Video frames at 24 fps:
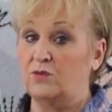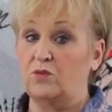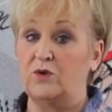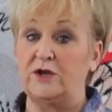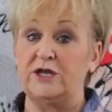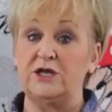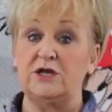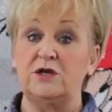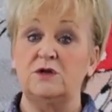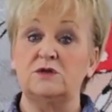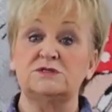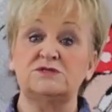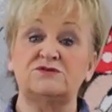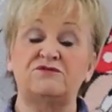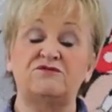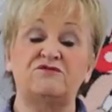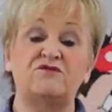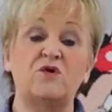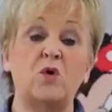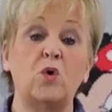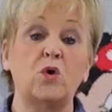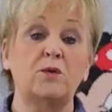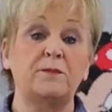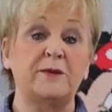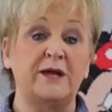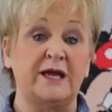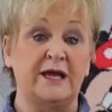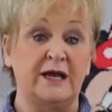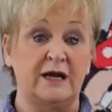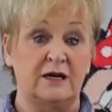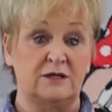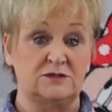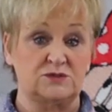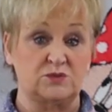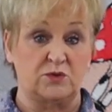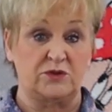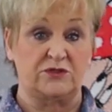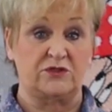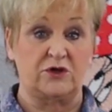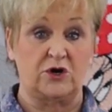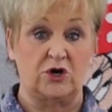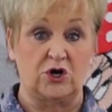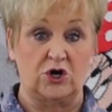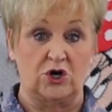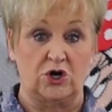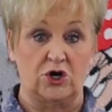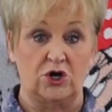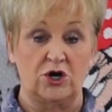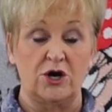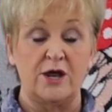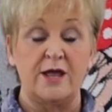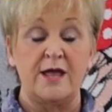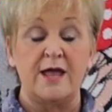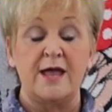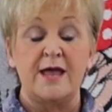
we used 4 panels with her.